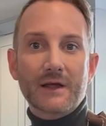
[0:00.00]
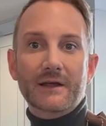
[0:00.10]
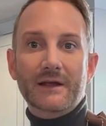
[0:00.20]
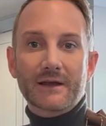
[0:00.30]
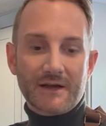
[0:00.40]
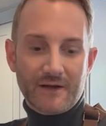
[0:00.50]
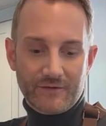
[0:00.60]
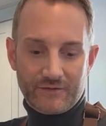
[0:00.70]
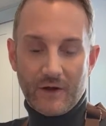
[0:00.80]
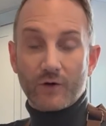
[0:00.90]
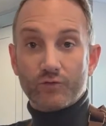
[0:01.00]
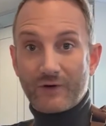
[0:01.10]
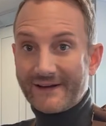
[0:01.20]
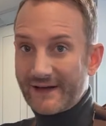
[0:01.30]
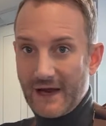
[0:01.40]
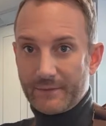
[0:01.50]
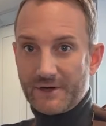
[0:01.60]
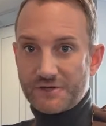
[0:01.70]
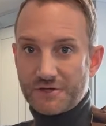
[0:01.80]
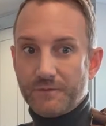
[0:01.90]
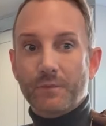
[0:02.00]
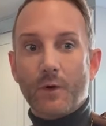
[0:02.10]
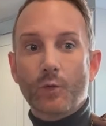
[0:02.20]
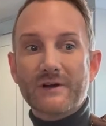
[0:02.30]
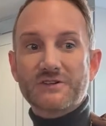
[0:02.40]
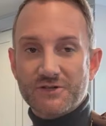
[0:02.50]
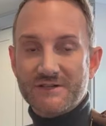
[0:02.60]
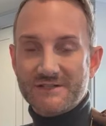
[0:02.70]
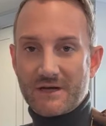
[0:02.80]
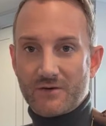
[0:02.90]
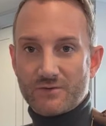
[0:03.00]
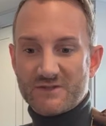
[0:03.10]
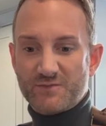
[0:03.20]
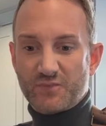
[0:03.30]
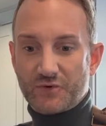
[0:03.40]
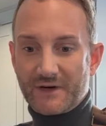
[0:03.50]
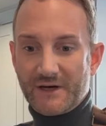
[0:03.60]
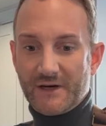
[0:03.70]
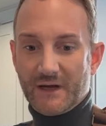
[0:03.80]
It is red cabbage, which sounds pretty